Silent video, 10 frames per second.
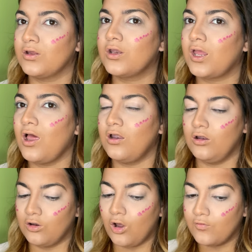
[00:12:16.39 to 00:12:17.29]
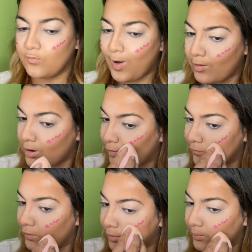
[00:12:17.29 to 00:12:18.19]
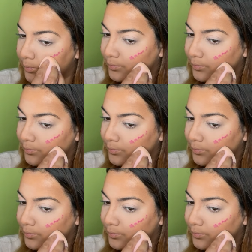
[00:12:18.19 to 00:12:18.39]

you get a lot of wear out of it.